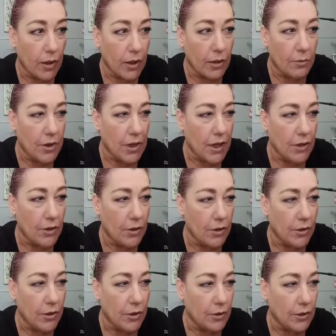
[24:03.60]
And I mean, I
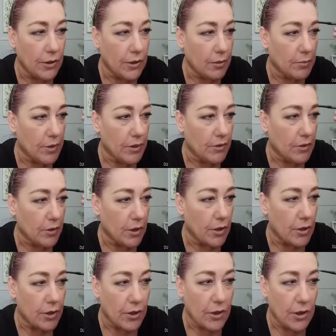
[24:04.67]
could go a little bit
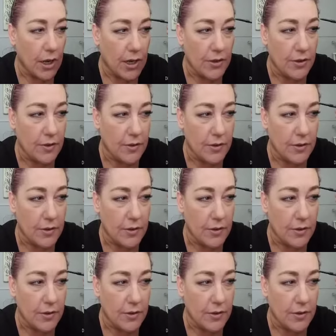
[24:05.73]
darker. I'll